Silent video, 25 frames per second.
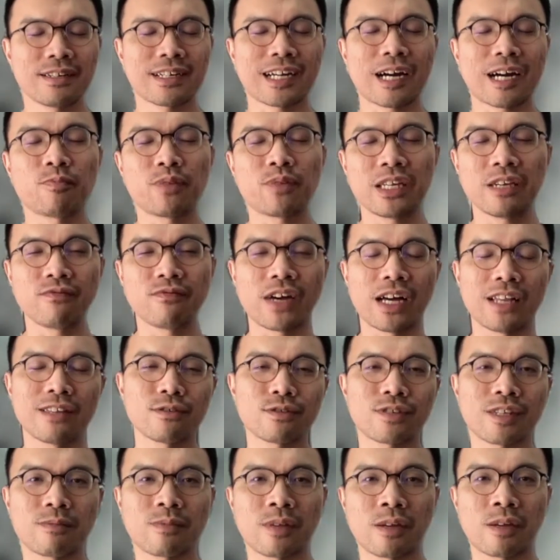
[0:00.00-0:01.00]
company
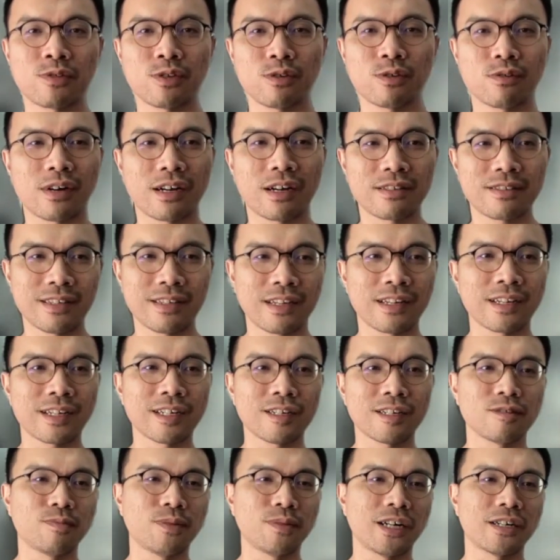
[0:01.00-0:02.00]
values, sometimes you are
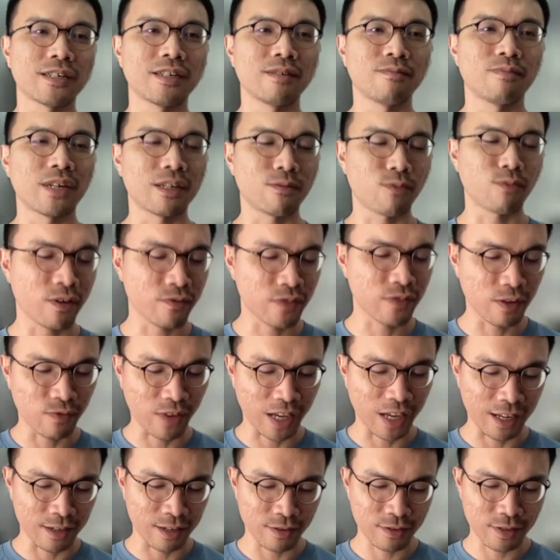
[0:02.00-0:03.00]
cynical about it, but one of the
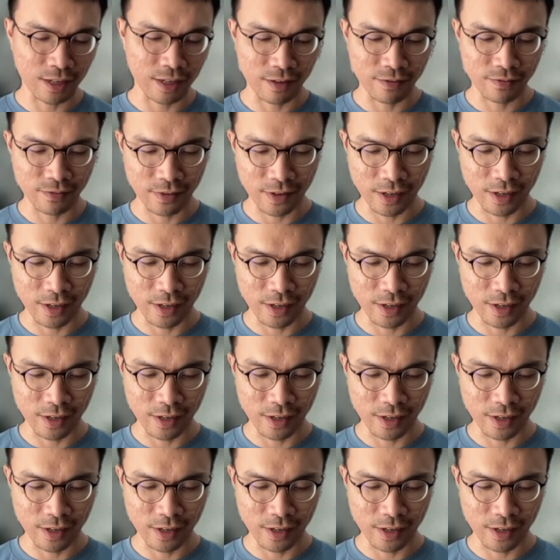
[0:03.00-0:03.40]
values of